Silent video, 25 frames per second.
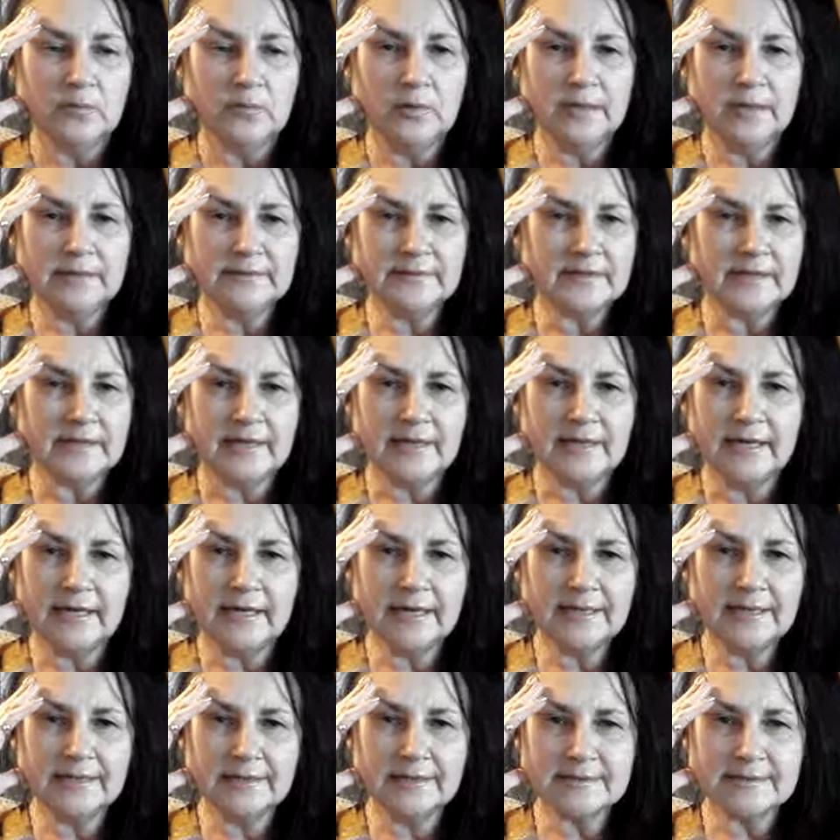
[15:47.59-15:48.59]
what the
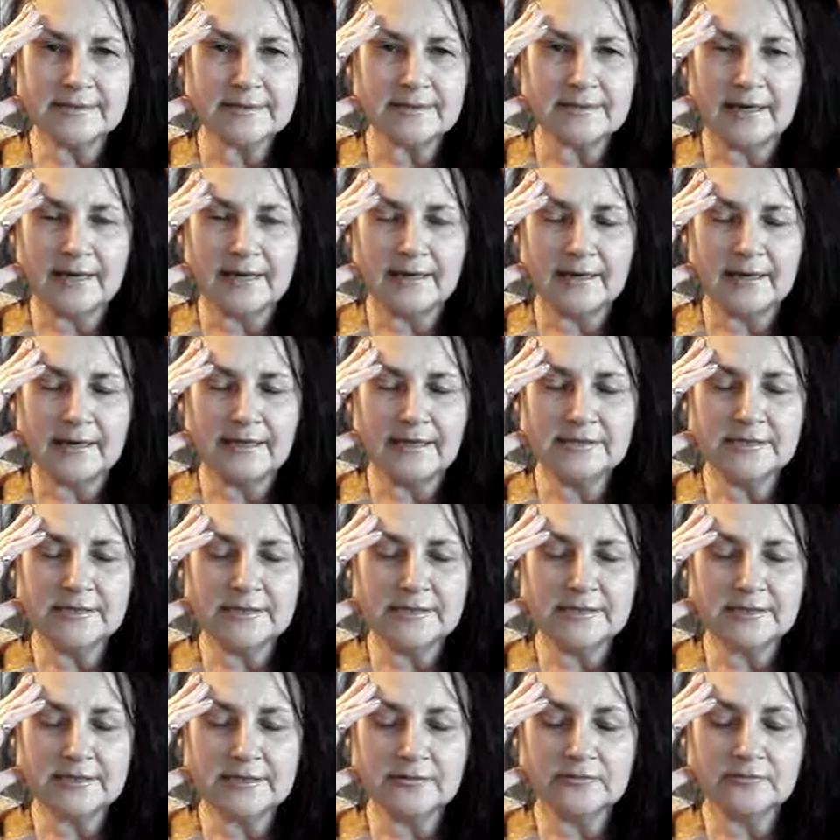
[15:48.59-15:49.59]
heck is that? I
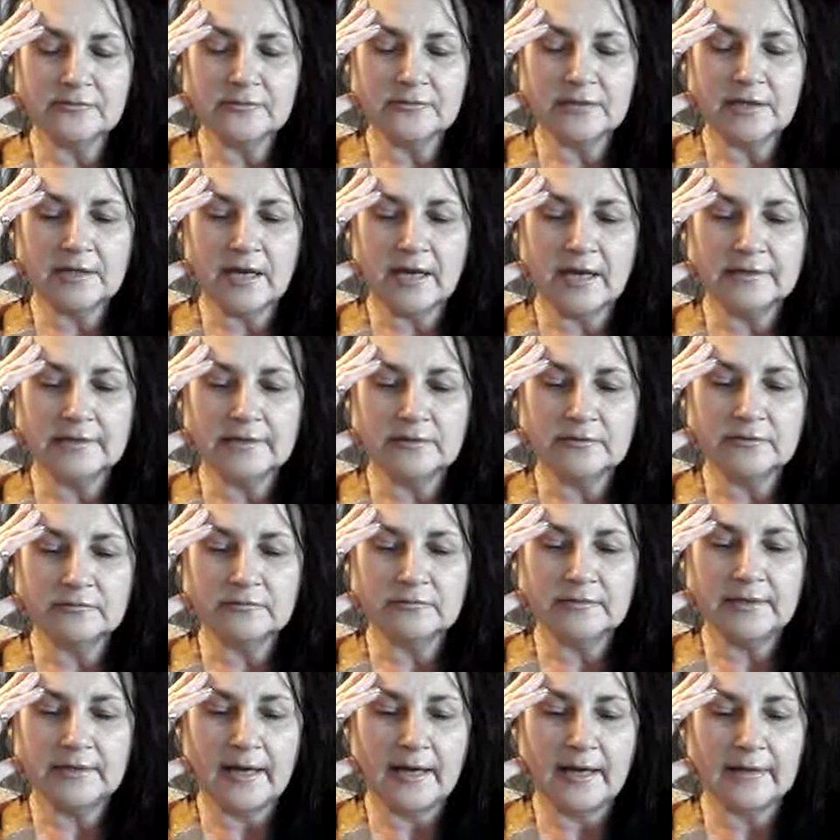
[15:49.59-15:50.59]
just don't, I don't
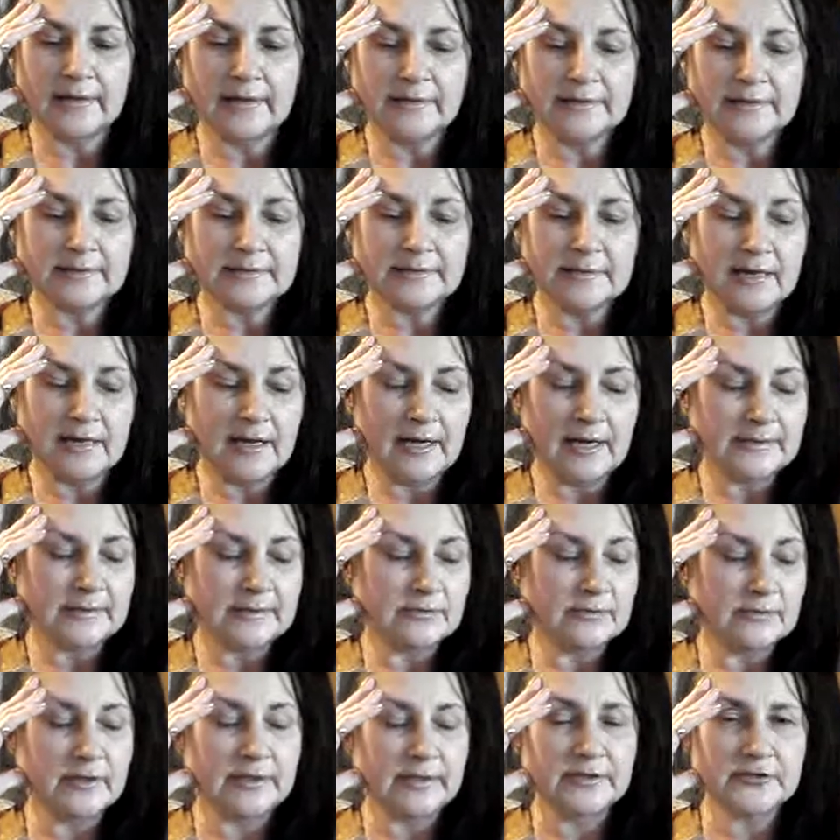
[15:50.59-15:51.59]
get it. I
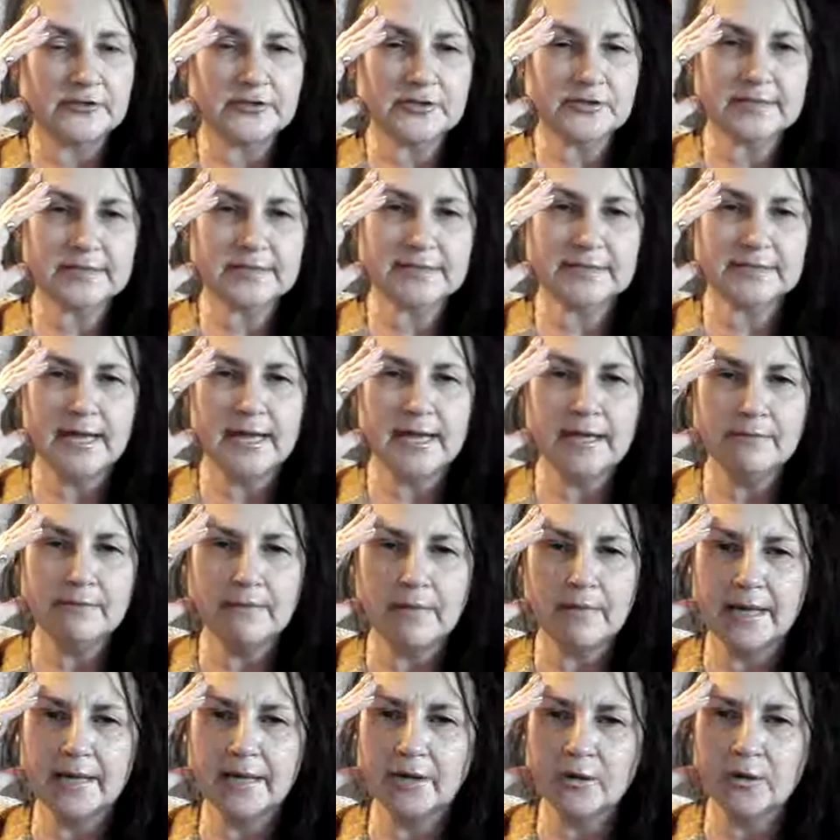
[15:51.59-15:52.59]
don't understand
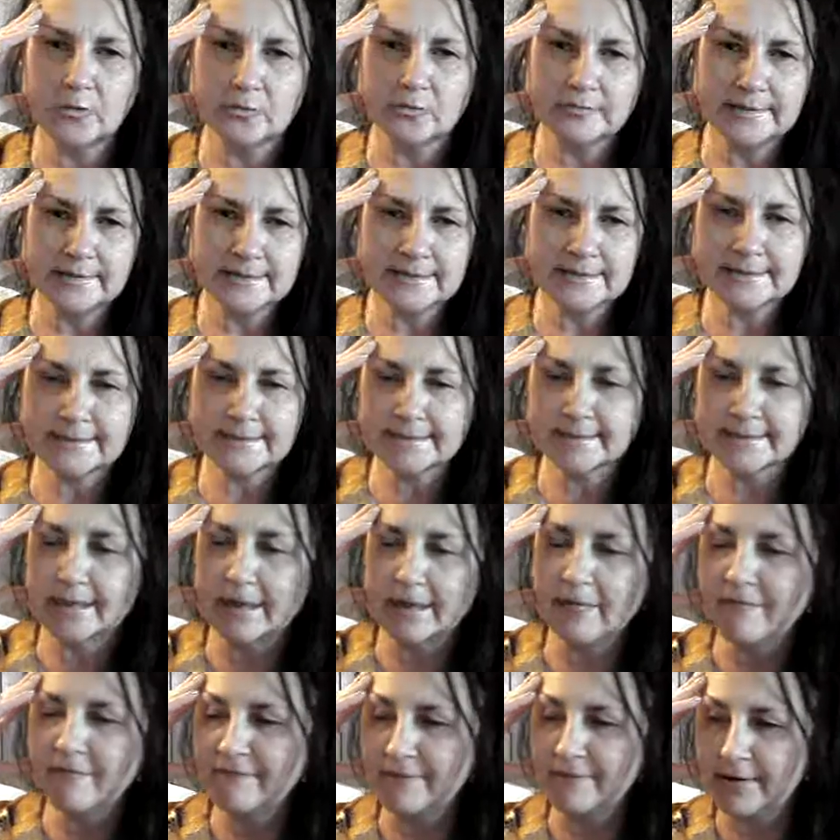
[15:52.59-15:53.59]
my own
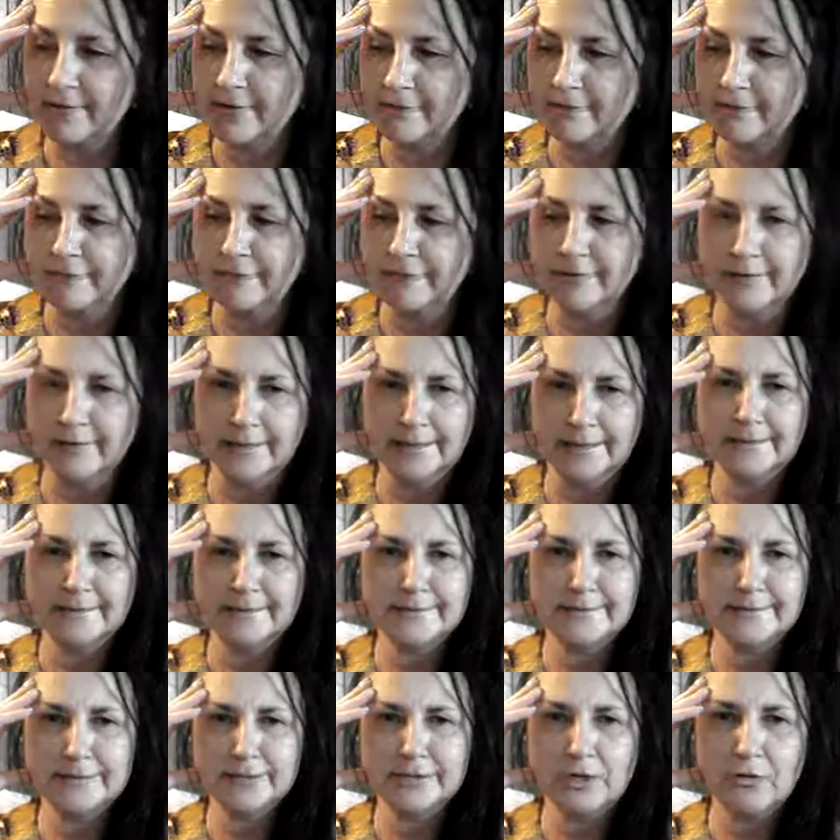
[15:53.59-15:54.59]
self. I really
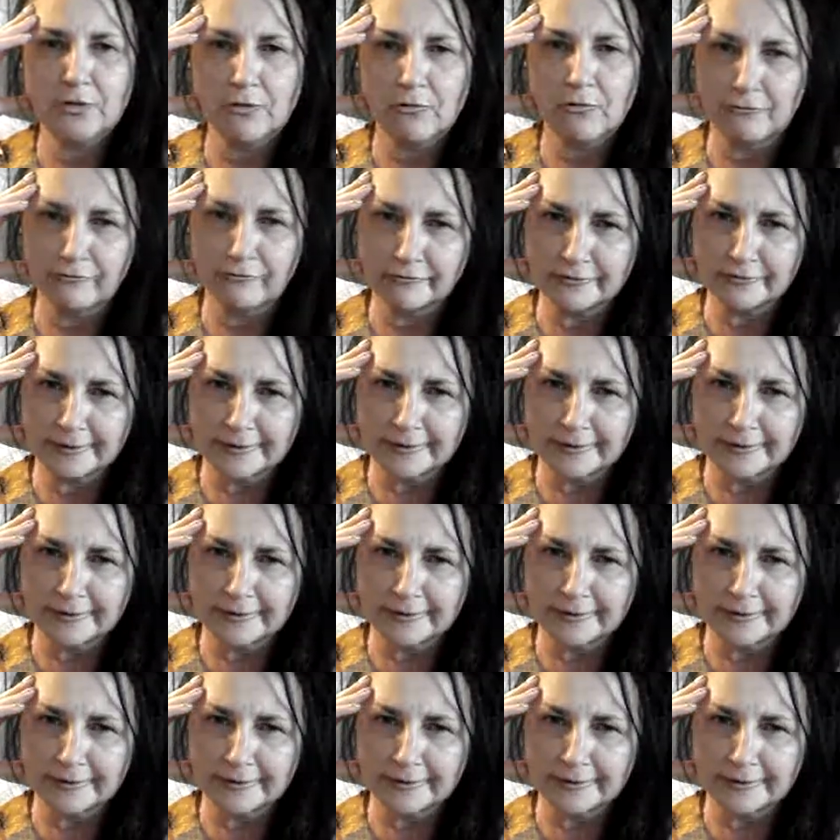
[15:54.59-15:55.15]
don't.